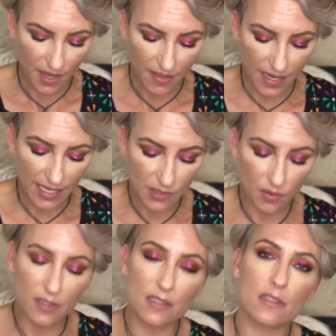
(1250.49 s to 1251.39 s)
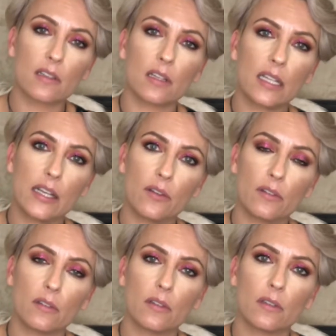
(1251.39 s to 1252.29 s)
The next one is Cleo,
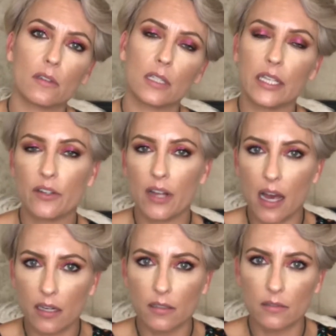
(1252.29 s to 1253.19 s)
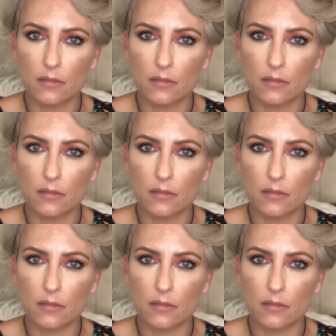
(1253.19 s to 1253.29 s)
Cleonard,